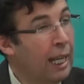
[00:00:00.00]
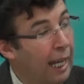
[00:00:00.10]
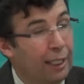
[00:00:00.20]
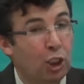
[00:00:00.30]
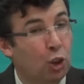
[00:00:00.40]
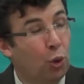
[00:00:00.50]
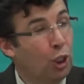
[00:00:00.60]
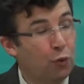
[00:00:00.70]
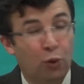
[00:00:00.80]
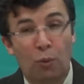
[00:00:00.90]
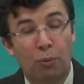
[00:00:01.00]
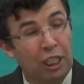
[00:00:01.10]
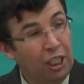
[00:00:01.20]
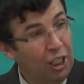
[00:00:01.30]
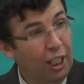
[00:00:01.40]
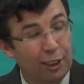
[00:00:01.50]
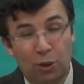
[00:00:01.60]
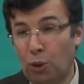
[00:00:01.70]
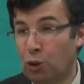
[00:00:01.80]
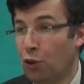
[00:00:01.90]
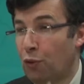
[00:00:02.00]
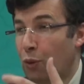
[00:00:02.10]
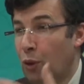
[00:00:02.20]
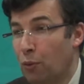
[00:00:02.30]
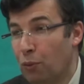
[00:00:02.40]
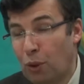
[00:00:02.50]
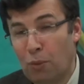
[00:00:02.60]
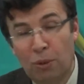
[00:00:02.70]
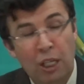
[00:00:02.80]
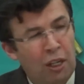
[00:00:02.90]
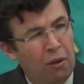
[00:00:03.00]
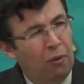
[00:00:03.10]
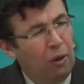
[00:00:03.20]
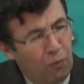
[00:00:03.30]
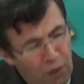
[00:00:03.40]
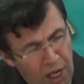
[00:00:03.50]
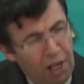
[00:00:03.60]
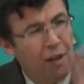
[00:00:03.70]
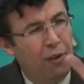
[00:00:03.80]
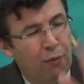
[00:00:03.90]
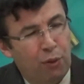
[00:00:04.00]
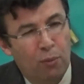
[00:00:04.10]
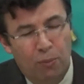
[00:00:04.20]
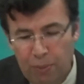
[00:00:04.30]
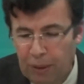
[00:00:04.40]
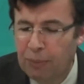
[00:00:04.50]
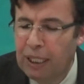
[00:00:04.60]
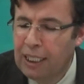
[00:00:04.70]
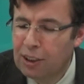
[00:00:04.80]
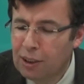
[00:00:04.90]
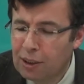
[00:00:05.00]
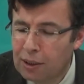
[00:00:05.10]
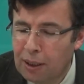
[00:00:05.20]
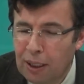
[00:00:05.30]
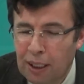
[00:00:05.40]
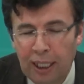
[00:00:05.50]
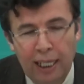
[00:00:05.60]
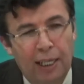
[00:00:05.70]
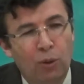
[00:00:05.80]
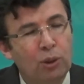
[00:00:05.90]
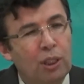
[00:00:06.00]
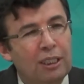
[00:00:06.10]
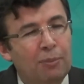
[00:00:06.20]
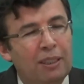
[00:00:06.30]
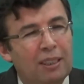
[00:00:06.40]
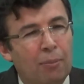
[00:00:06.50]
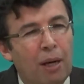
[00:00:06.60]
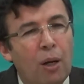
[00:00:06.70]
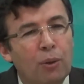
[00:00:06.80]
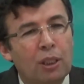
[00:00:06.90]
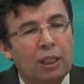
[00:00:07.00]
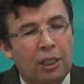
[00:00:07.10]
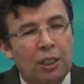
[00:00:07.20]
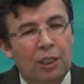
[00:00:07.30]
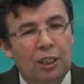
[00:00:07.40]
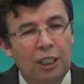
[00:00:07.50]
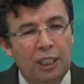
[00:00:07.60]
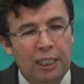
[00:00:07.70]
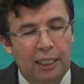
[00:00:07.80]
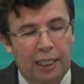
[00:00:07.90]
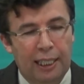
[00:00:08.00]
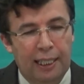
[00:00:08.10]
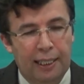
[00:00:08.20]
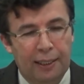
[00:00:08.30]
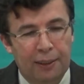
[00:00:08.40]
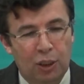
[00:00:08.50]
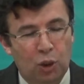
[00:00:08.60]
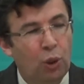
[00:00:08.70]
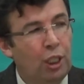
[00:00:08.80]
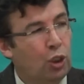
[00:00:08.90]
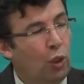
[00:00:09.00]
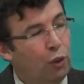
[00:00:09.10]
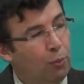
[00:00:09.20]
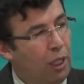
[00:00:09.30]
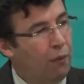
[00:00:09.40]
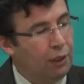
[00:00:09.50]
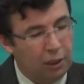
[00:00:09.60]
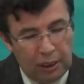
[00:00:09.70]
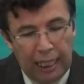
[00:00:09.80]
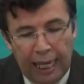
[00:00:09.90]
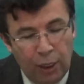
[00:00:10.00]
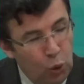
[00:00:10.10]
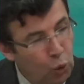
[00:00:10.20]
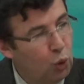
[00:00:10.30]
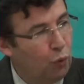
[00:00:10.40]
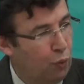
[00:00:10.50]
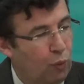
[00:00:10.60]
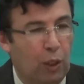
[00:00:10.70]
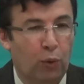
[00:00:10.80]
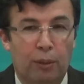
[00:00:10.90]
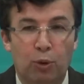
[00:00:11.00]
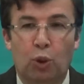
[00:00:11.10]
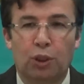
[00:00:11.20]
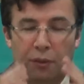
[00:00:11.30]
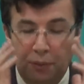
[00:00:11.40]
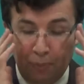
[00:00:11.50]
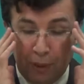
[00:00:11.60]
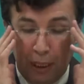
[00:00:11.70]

and the stories from India, stories from far away from places. And also he speaks about the stories of the prophets, and Yusuf, one of them, Joseph.